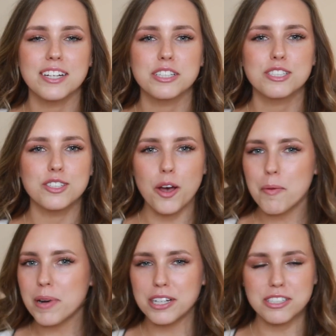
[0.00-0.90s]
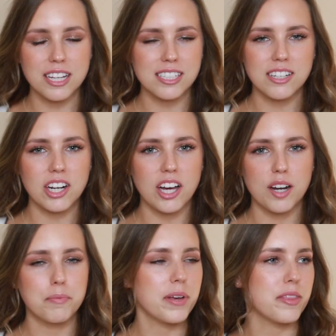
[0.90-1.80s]
There's so much that has gone
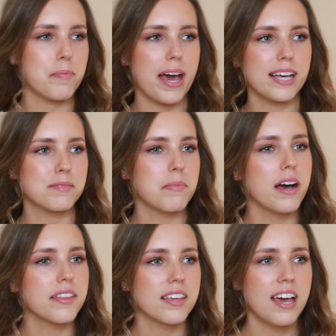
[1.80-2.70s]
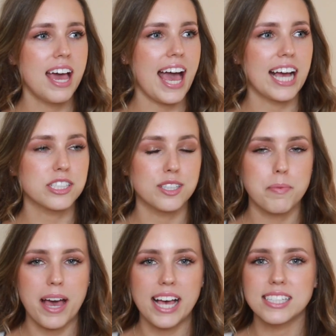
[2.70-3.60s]
on in the past month, actually
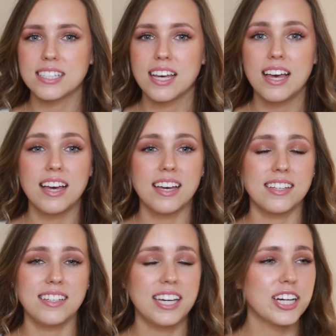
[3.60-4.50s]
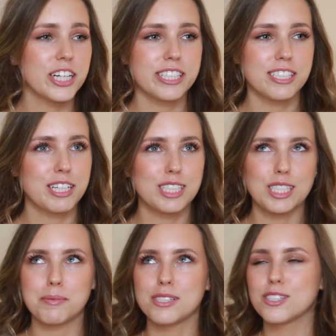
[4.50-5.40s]
the past year. This year has
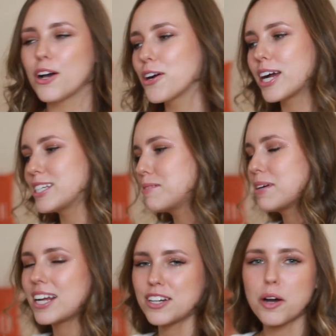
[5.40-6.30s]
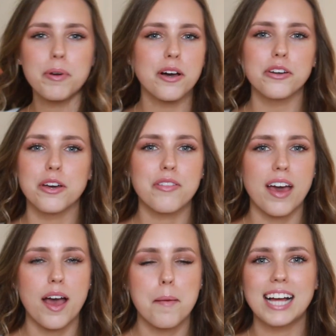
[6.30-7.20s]
just been so crazy, but I know we all know that.